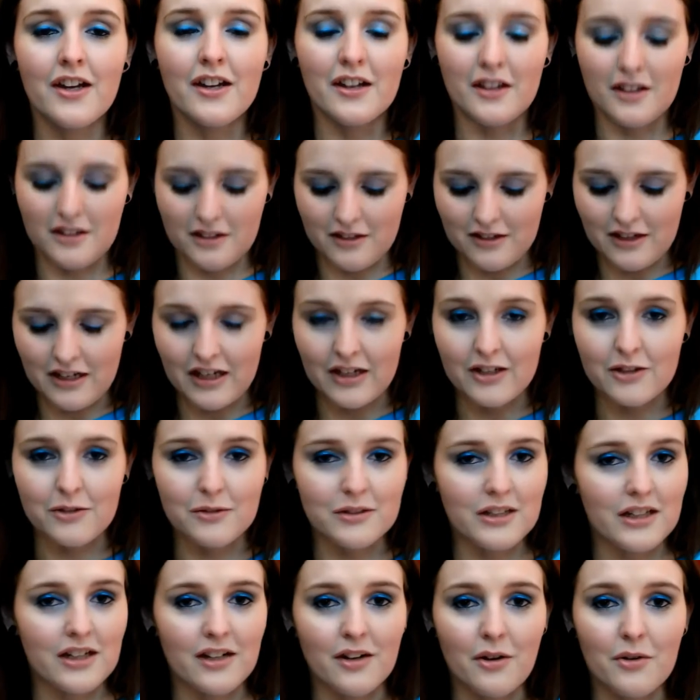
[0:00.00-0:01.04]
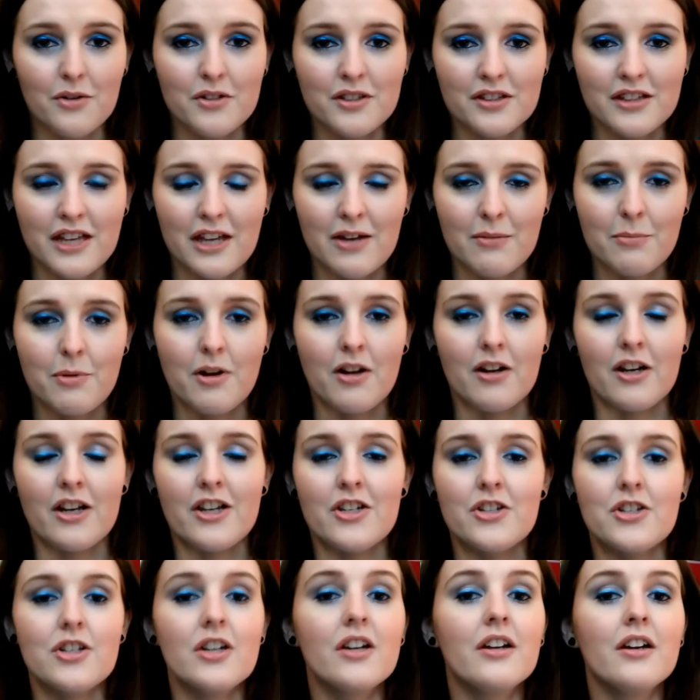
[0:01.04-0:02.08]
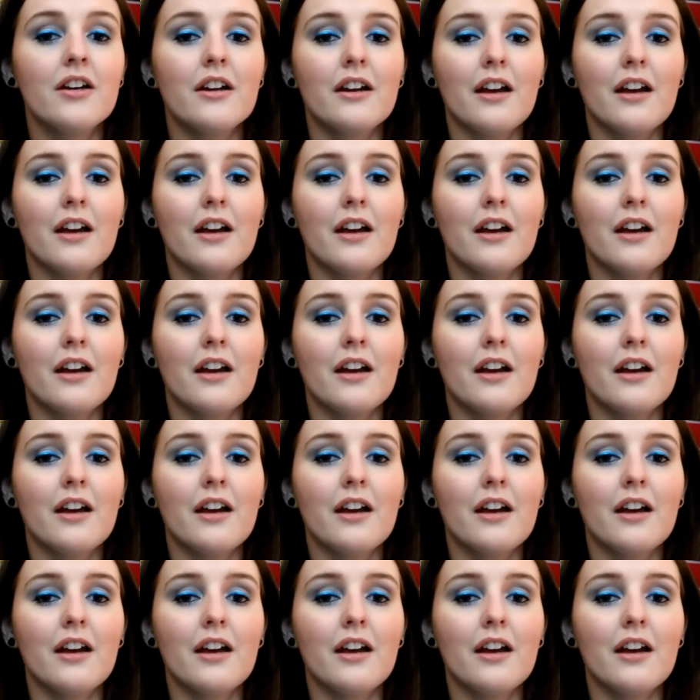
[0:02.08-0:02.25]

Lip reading: including loads of nail polish,